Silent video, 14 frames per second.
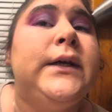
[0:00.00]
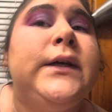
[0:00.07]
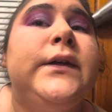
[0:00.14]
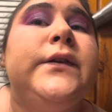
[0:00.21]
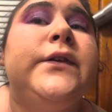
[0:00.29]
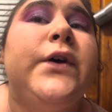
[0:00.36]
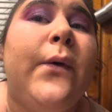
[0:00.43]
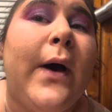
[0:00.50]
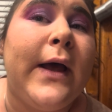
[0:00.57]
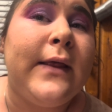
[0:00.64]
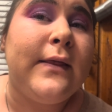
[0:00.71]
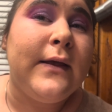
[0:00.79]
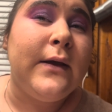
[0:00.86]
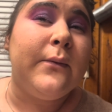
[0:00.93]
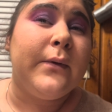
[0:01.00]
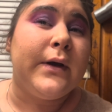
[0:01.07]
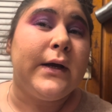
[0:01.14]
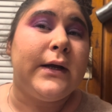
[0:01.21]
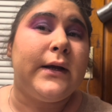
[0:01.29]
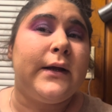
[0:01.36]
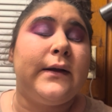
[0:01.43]
So I think we're
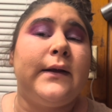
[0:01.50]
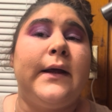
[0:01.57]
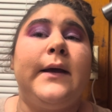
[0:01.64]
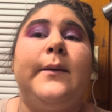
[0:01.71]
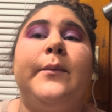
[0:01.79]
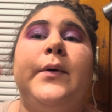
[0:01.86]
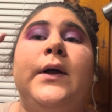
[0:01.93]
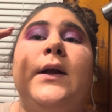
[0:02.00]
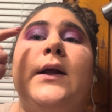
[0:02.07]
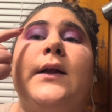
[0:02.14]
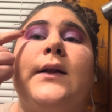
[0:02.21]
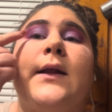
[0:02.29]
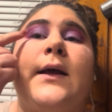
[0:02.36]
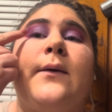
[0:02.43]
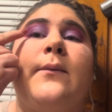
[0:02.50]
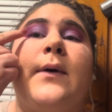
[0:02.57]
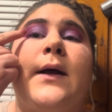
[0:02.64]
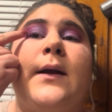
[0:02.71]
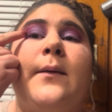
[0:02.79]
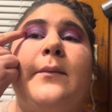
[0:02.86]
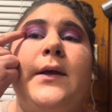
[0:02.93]
gonna like put it like right
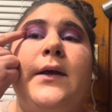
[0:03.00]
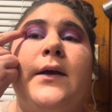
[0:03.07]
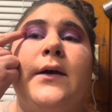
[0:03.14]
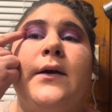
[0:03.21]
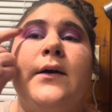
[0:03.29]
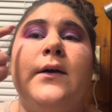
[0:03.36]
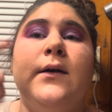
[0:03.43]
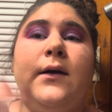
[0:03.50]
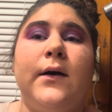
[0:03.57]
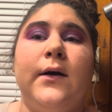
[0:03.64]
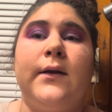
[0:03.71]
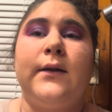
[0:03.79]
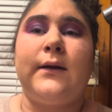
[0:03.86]
up here on